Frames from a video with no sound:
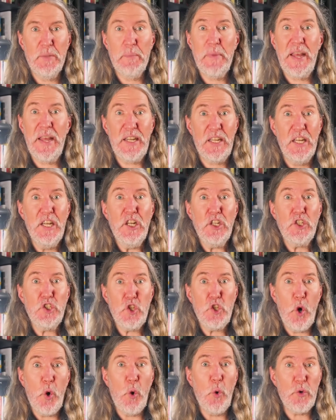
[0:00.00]
to make
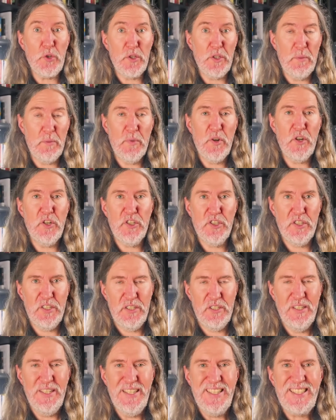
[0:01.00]
total
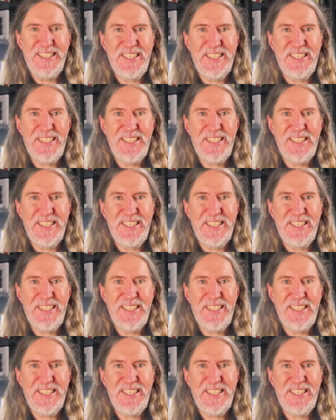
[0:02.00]
immersion,